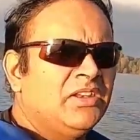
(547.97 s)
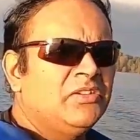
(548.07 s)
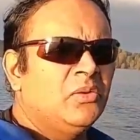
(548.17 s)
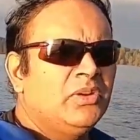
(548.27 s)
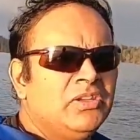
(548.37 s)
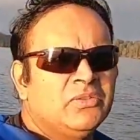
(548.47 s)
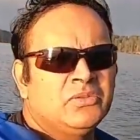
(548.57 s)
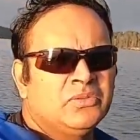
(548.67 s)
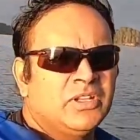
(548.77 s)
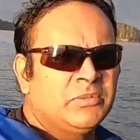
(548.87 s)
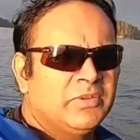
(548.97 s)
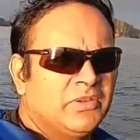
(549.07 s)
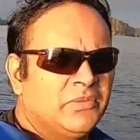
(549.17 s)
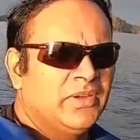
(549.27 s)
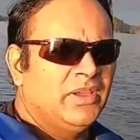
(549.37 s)
you don't need to do that
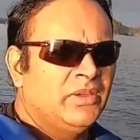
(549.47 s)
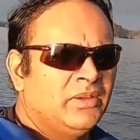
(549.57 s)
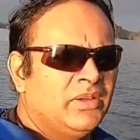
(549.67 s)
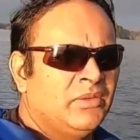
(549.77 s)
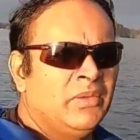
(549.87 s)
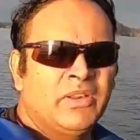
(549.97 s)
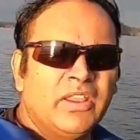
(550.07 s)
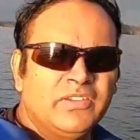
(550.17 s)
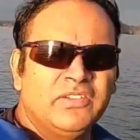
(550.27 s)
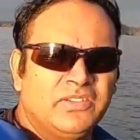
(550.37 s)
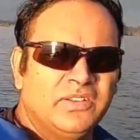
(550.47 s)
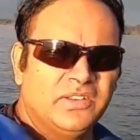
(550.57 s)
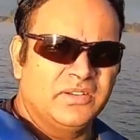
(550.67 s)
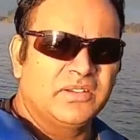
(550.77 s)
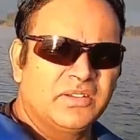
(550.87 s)
much of a winterization
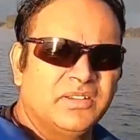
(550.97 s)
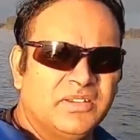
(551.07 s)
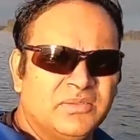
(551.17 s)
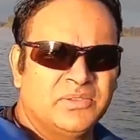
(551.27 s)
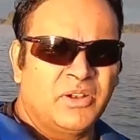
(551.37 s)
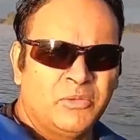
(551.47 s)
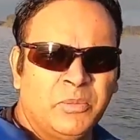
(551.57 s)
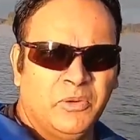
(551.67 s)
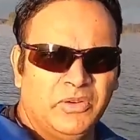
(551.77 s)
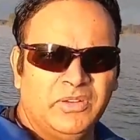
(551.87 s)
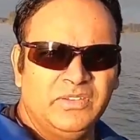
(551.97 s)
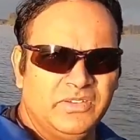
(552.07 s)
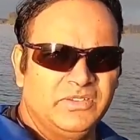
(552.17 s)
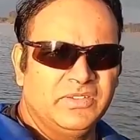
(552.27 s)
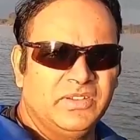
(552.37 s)
there for outboard
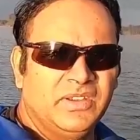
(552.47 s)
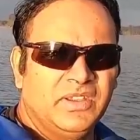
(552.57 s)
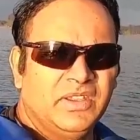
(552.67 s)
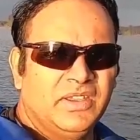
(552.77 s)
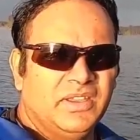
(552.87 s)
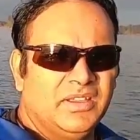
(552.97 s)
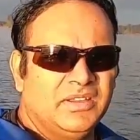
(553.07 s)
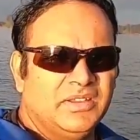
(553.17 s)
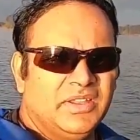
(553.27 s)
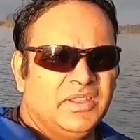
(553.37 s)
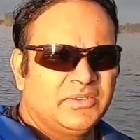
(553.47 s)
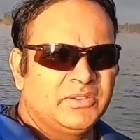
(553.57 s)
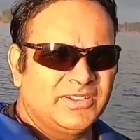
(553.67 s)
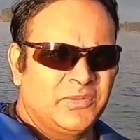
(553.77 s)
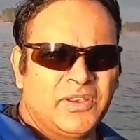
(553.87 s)
engines. So
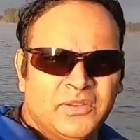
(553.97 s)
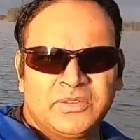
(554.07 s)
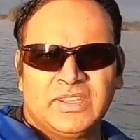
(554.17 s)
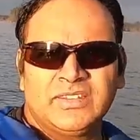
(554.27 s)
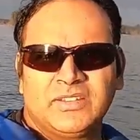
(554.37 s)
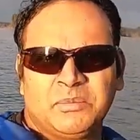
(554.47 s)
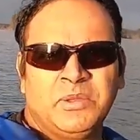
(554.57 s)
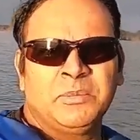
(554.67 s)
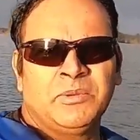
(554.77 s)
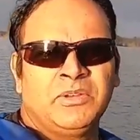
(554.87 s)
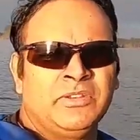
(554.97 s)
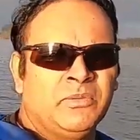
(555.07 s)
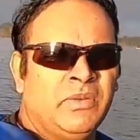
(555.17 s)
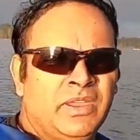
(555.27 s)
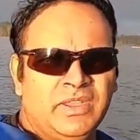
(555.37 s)
that's one of the things that people need
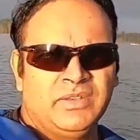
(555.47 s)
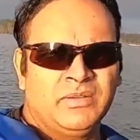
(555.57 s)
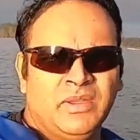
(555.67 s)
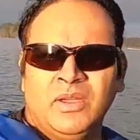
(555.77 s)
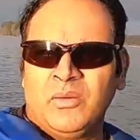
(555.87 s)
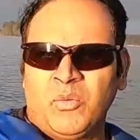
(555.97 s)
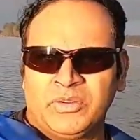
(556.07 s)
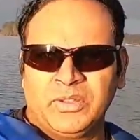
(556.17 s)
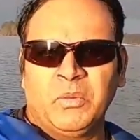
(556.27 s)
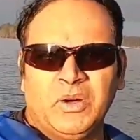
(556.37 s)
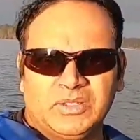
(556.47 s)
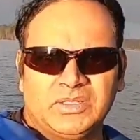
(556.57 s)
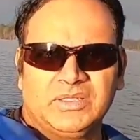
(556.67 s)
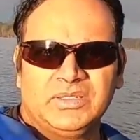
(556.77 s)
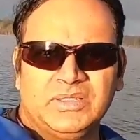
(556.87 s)
to weigh in what they want.
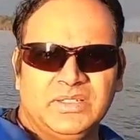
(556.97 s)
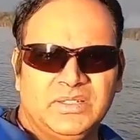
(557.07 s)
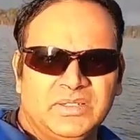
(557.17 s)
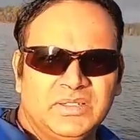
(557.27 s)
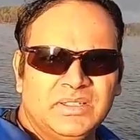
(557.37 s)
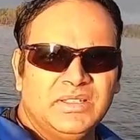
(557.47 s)
You know,